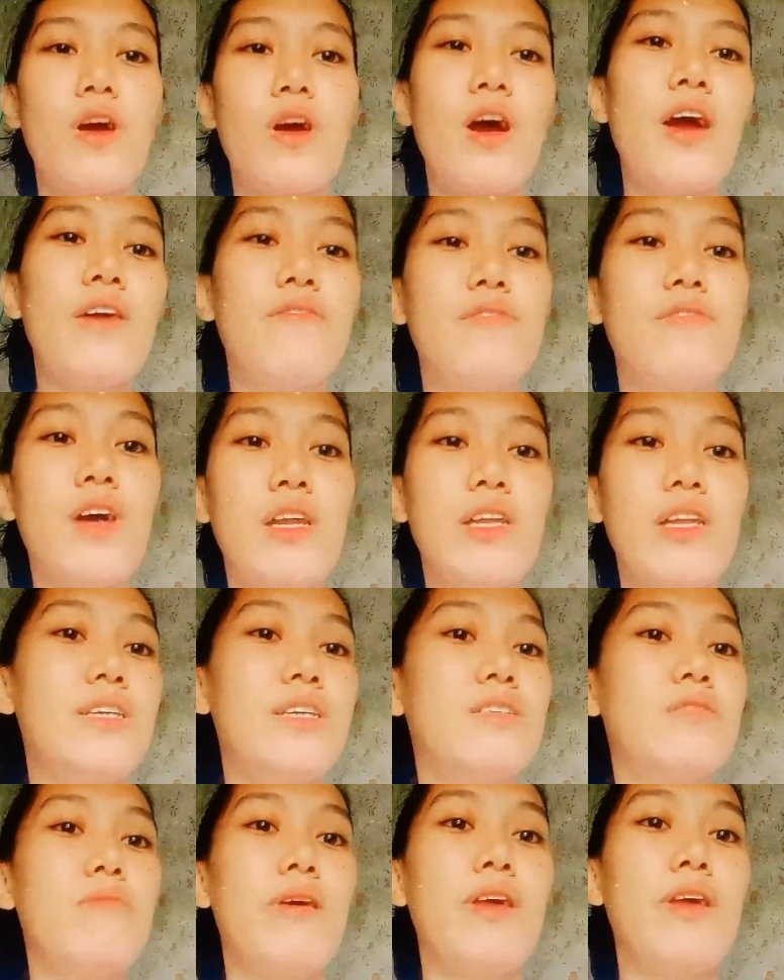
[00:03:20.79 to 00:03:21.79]
I've done
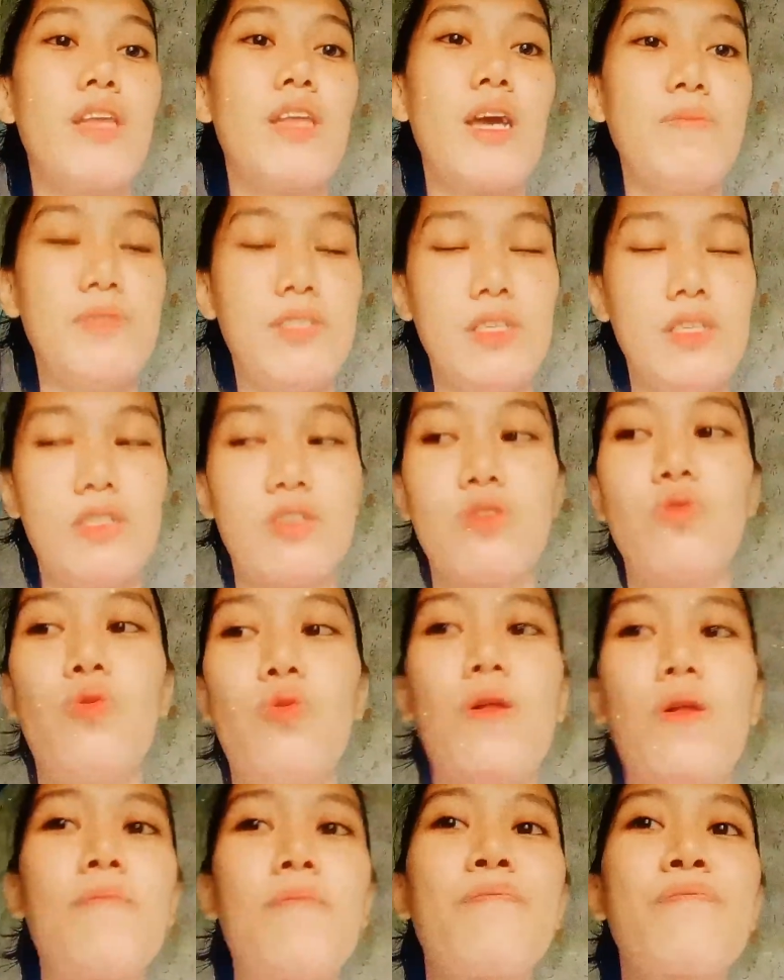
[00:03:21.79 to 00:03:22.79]
this many times in
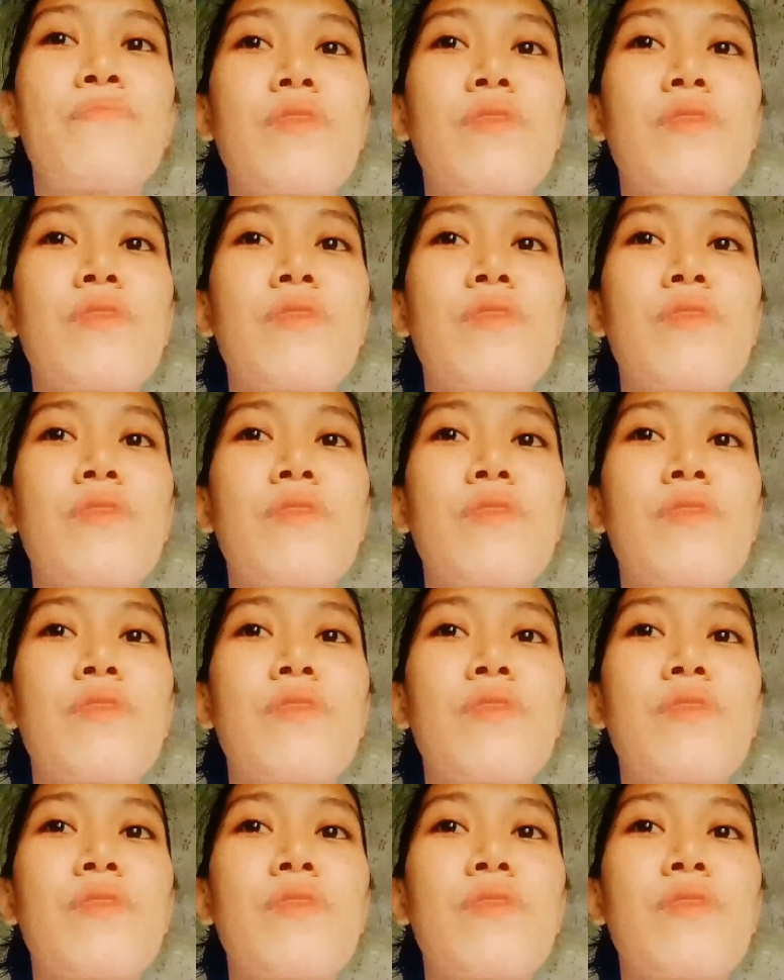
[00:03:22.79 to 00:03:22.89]
school.